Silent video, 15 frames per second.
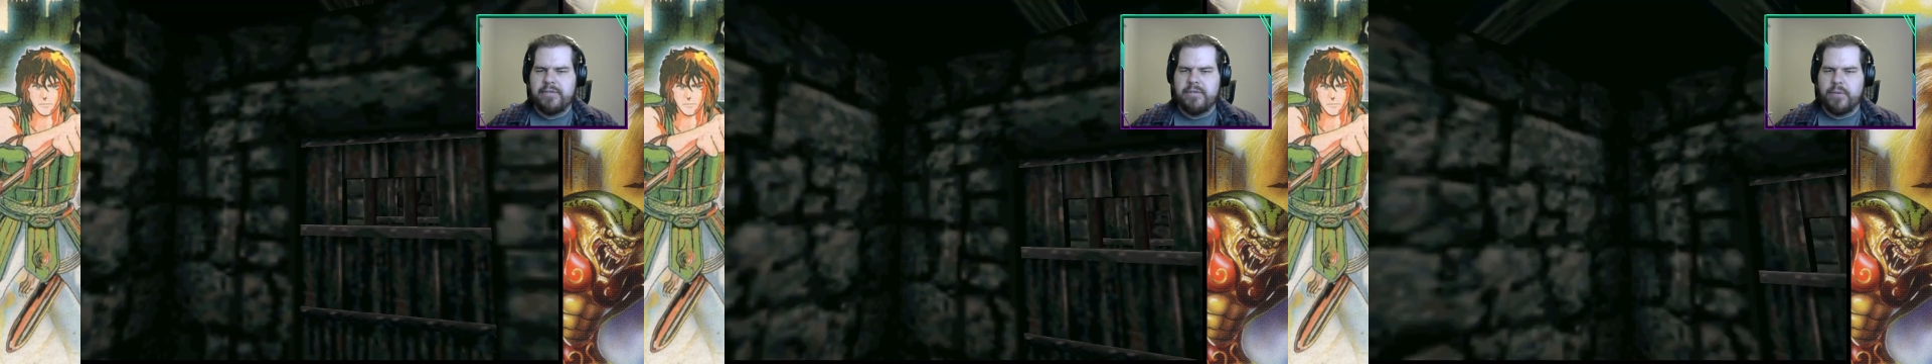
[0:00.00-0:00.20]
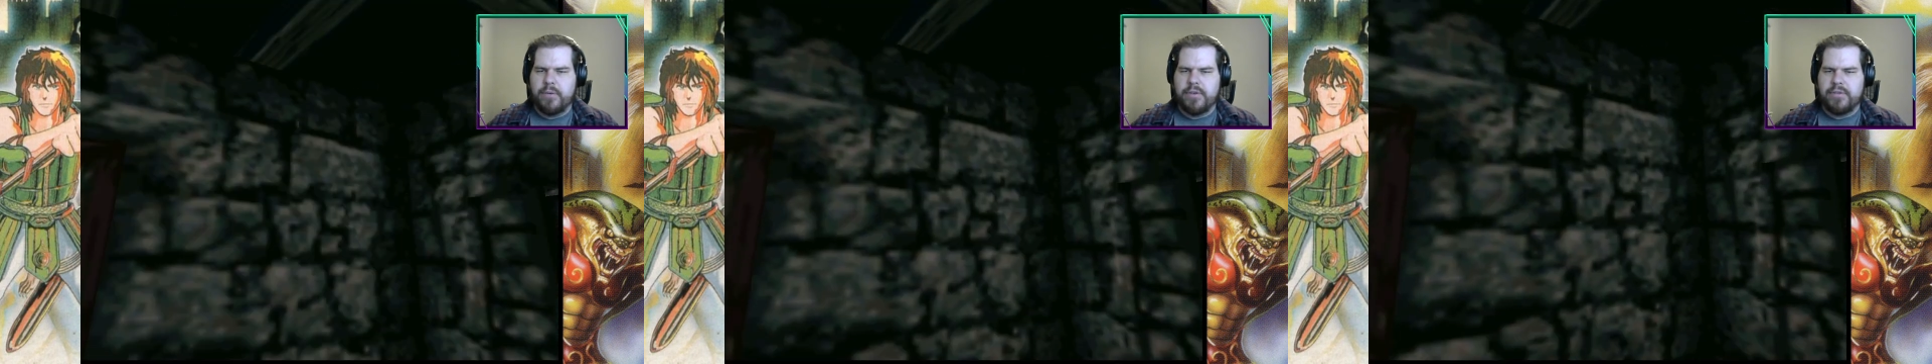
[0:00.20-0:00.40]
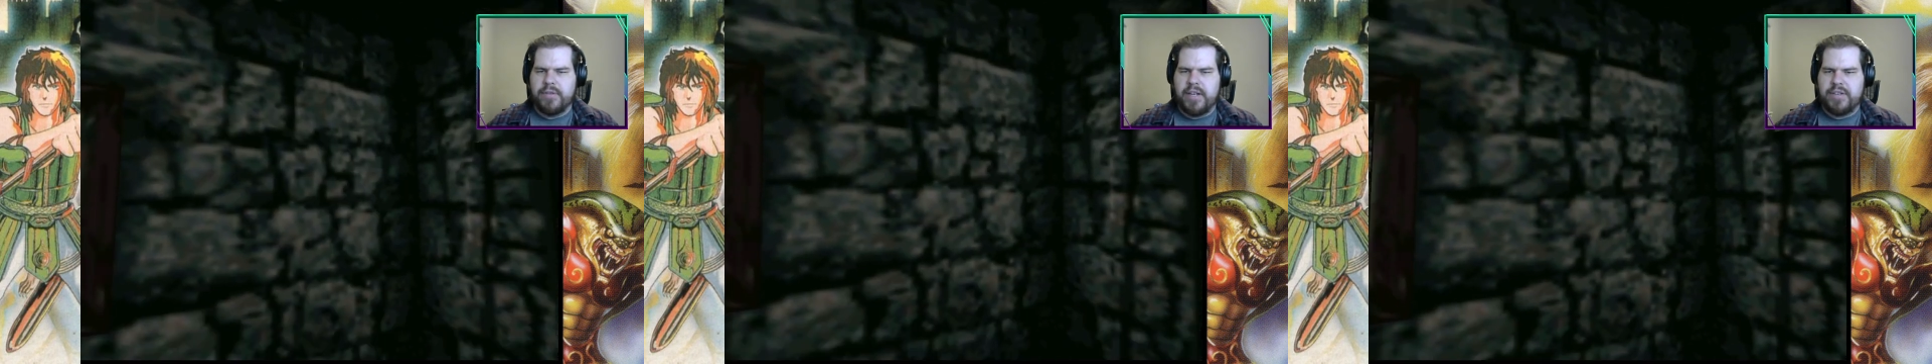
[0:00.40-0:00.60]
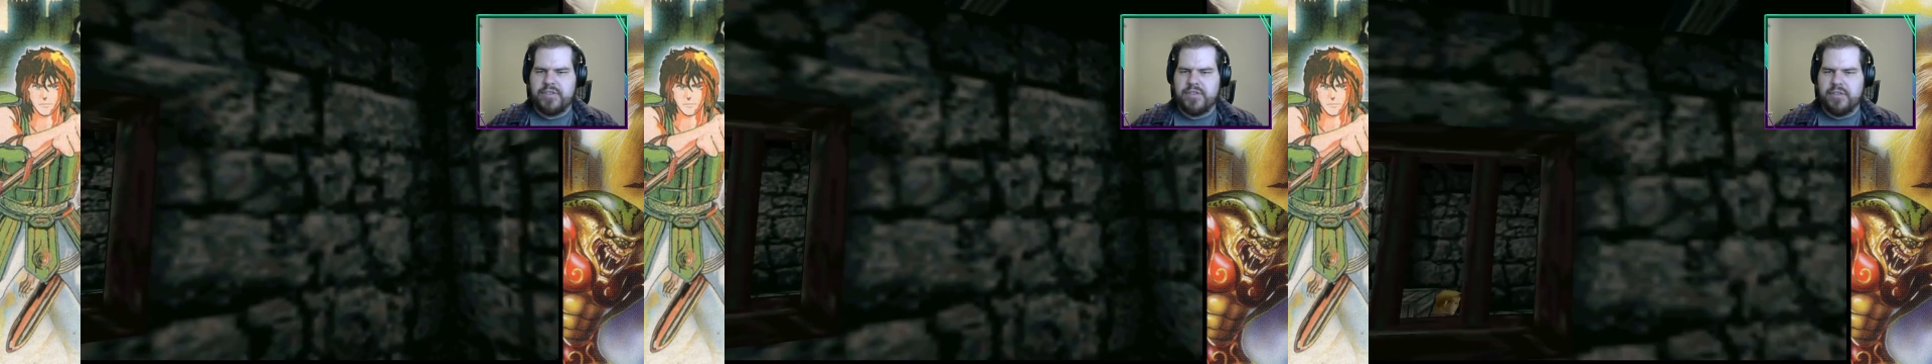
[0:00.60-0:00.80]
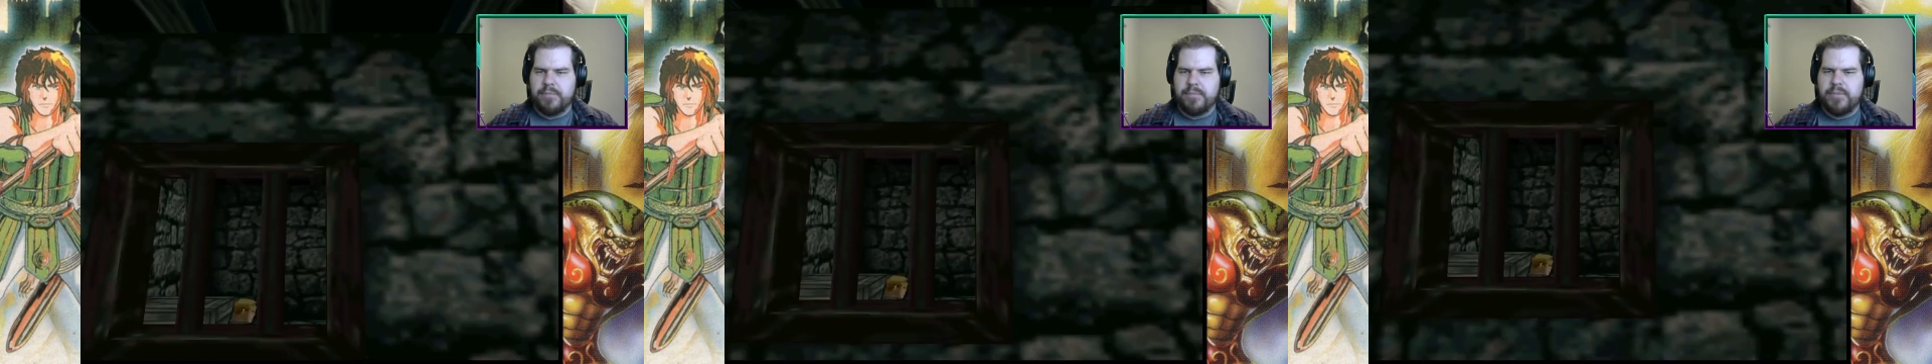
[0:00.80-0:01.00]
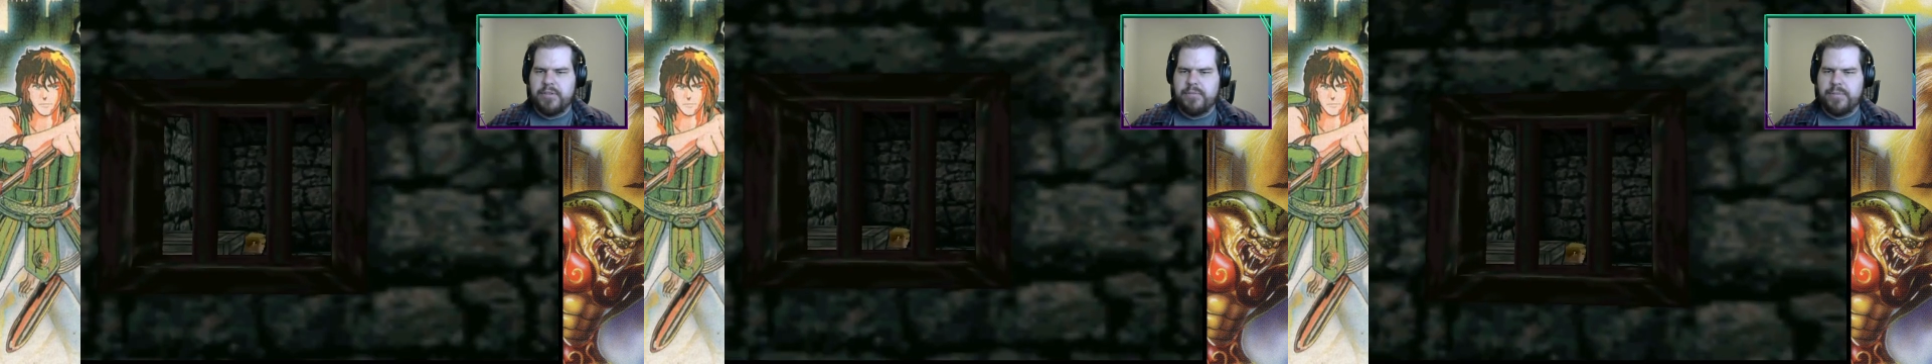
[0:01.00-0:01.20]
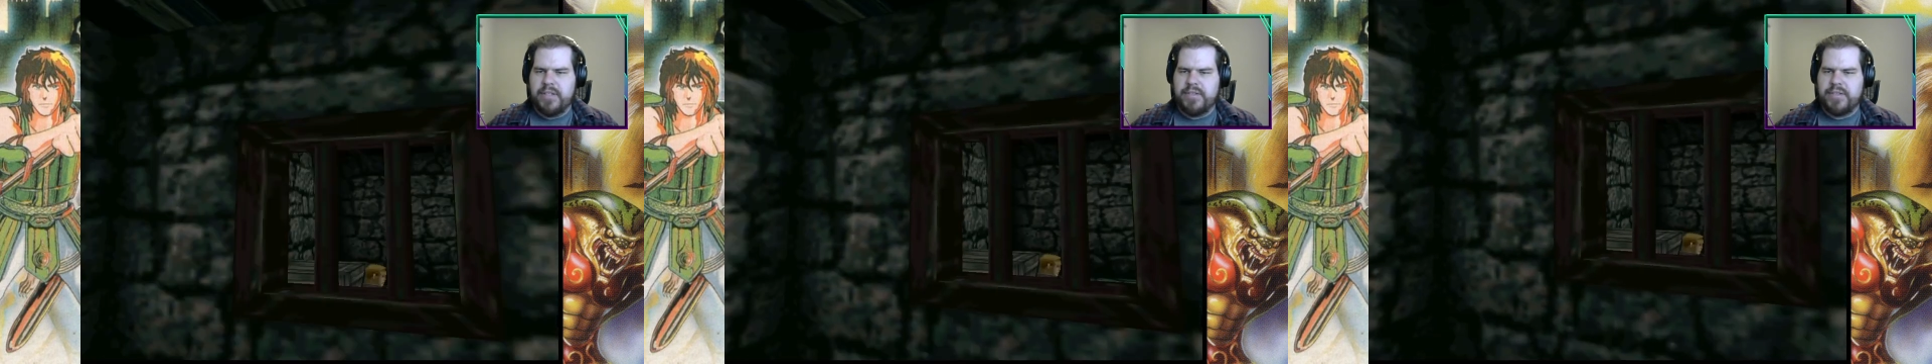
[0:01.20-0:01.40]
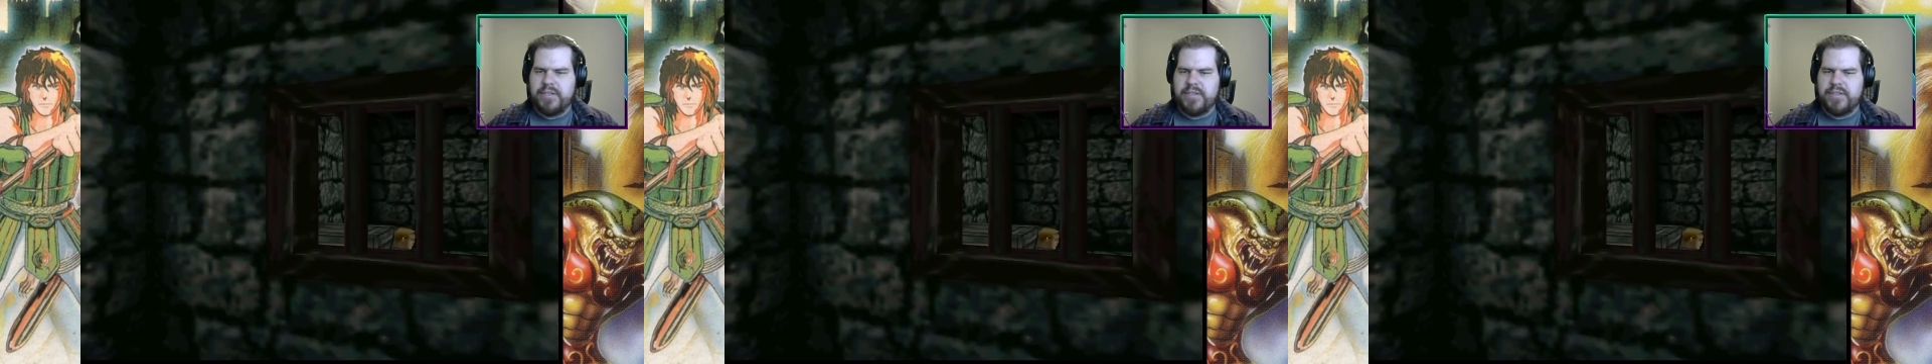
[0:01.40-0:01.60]
4-directional
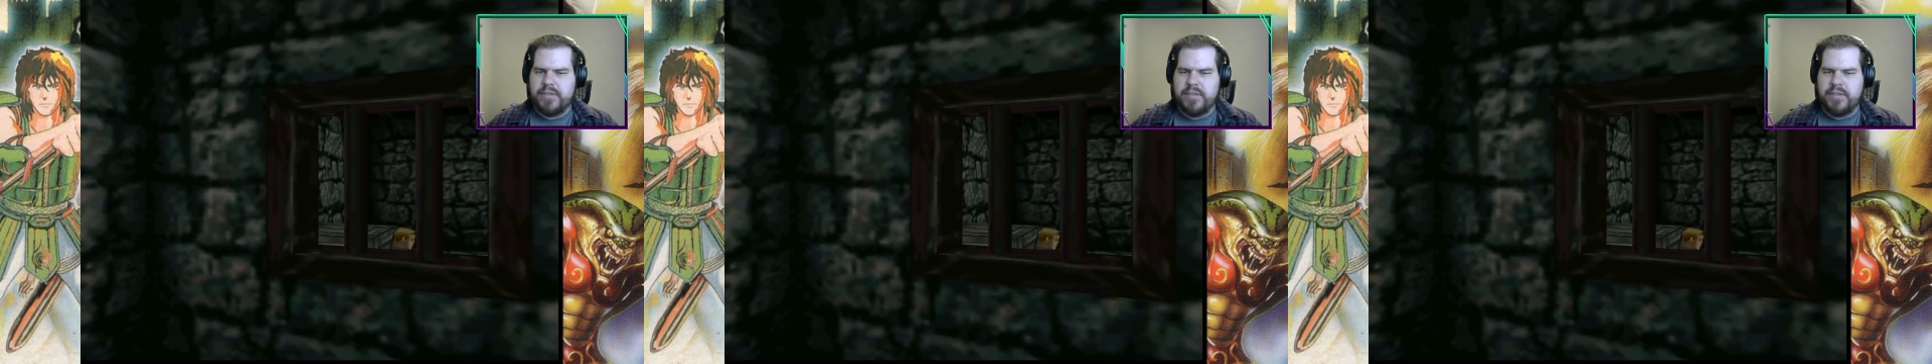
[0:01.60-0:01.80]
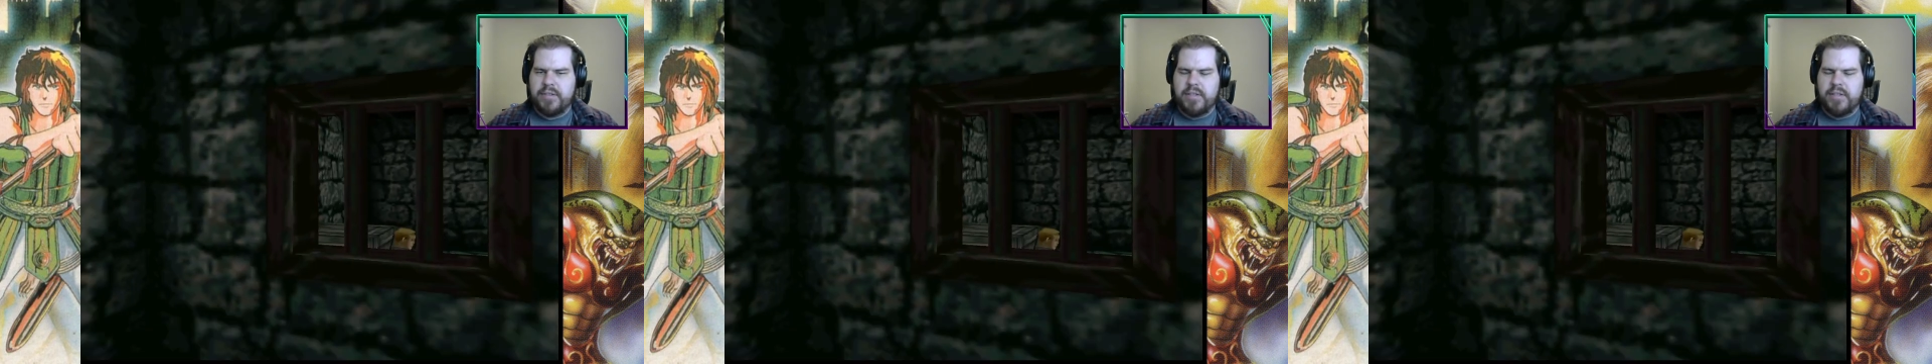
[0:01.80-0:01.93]
movement,